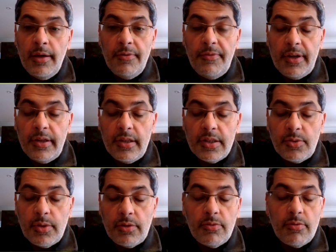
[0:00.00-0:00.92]
vendors
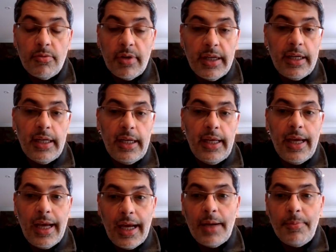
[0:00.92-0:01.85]
were really
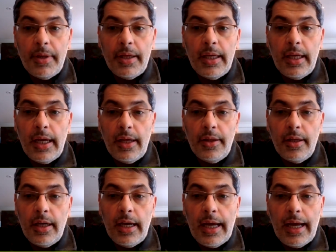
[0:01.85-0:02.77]
happy at
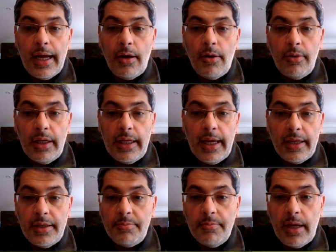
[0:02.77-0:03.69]
how
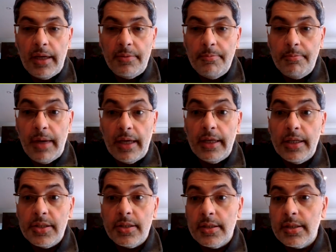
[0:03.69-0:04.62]
Lilyhead had
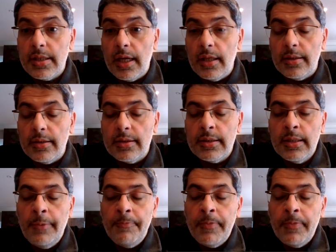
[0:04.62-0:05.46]
managed the sales.